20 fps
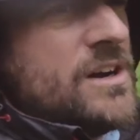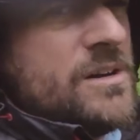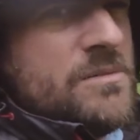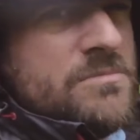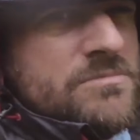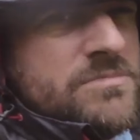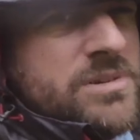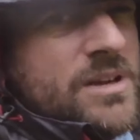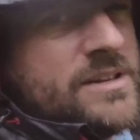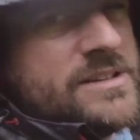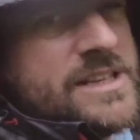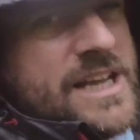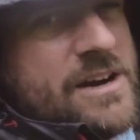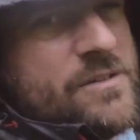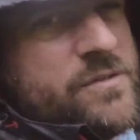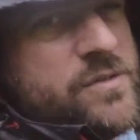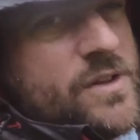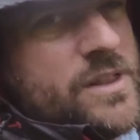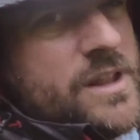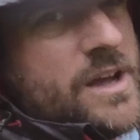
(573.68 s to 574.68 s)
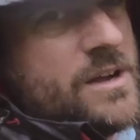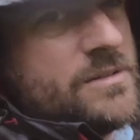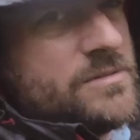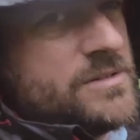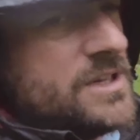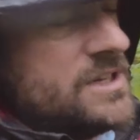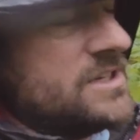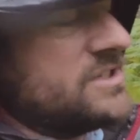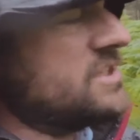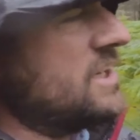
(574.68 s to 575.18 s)
I'm doubtful that I'm
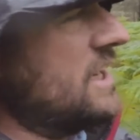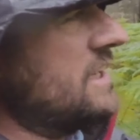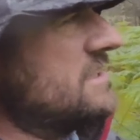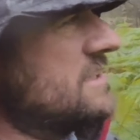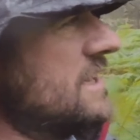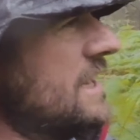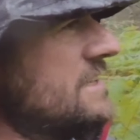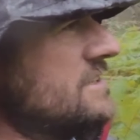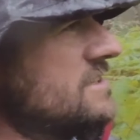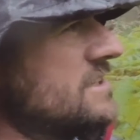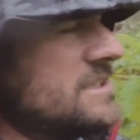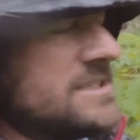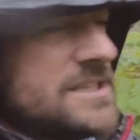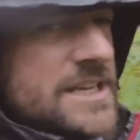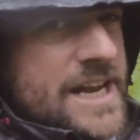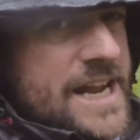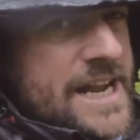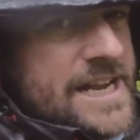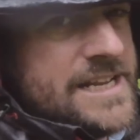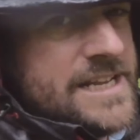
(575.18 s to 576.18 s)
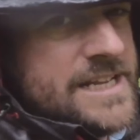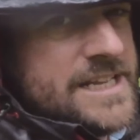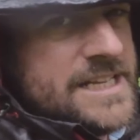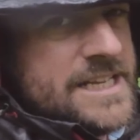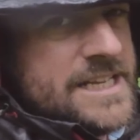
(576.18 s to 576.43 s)
going to change lenses today.